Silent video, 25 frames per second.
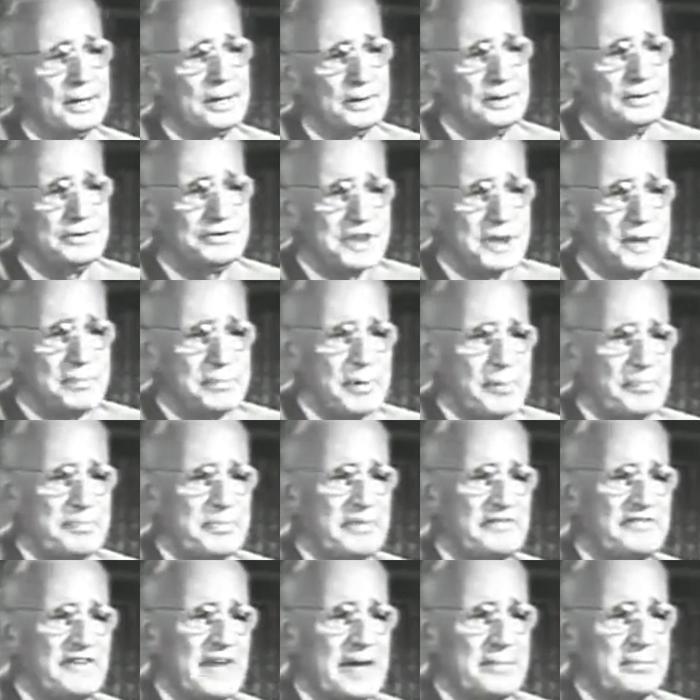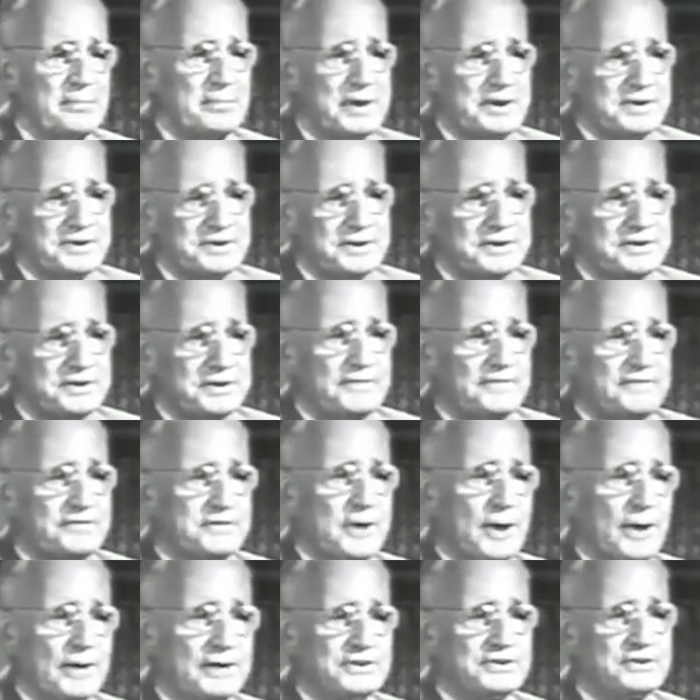you step up the vibrations of
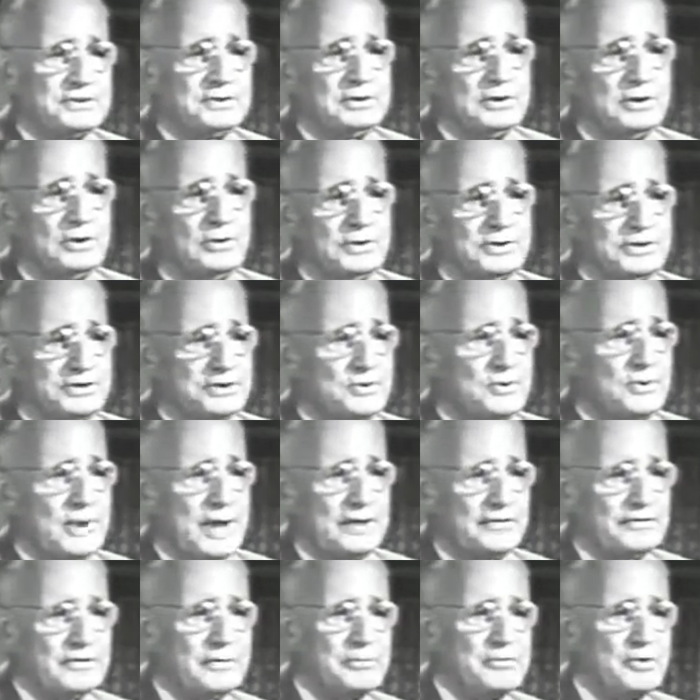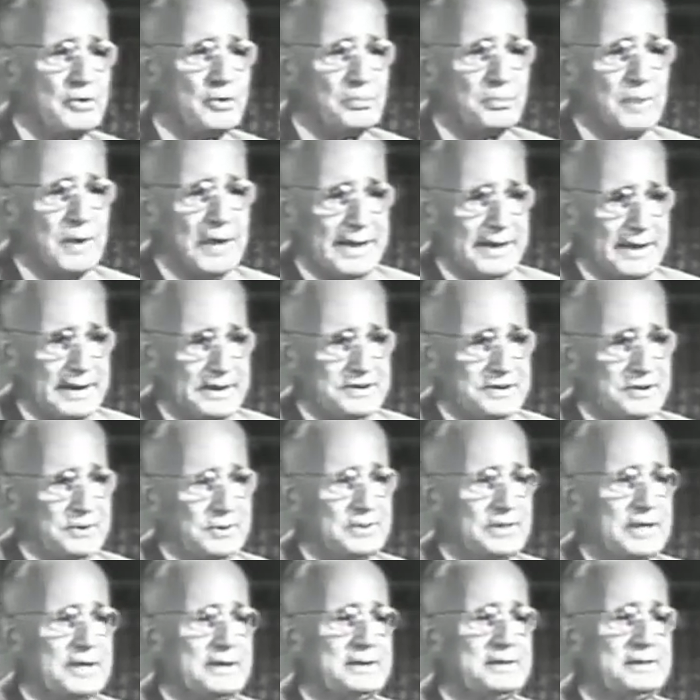thoughts which go out from your brain
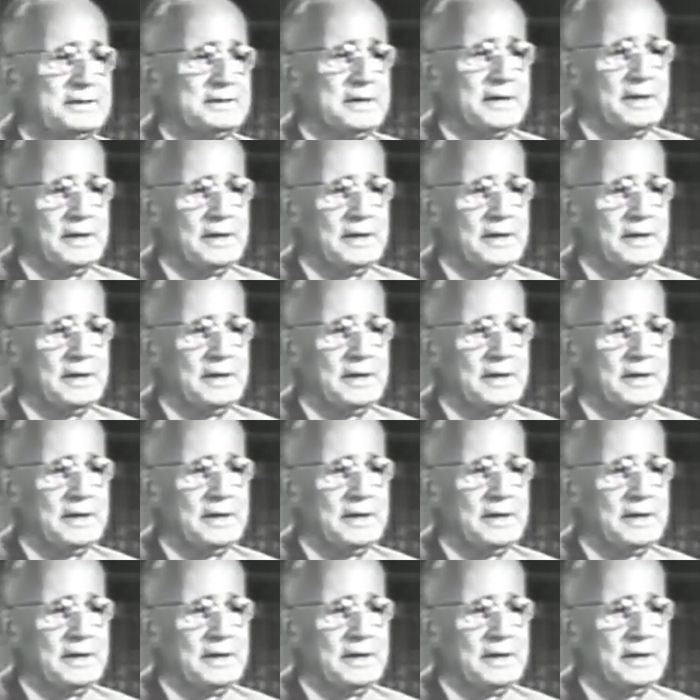so that